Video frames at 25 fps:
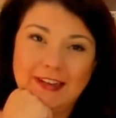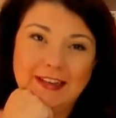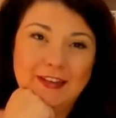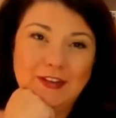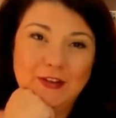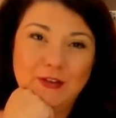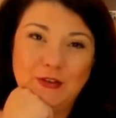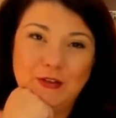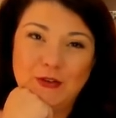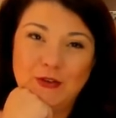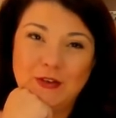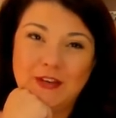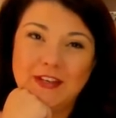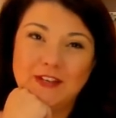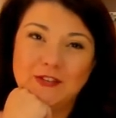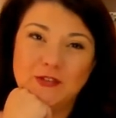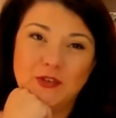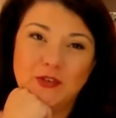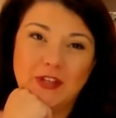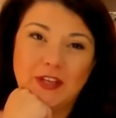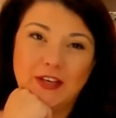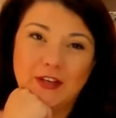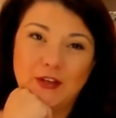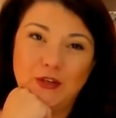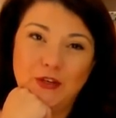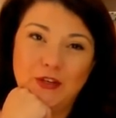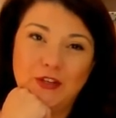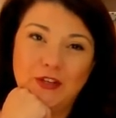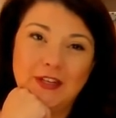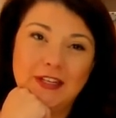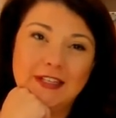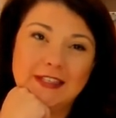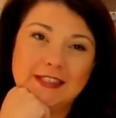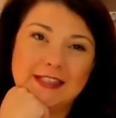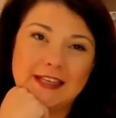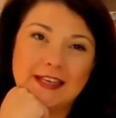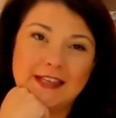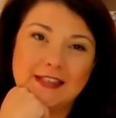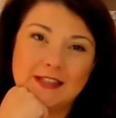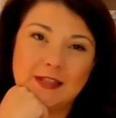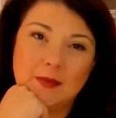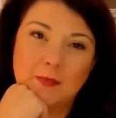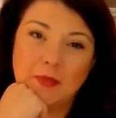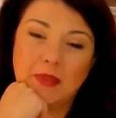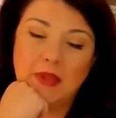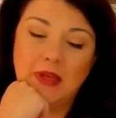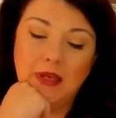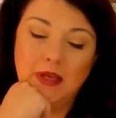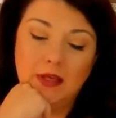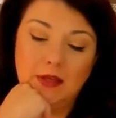know you guys were like, are you going to say
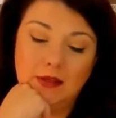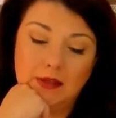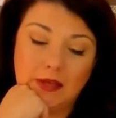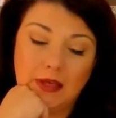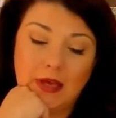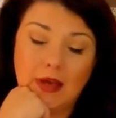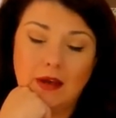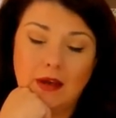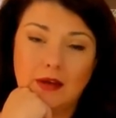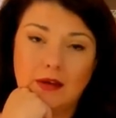something? Yeah.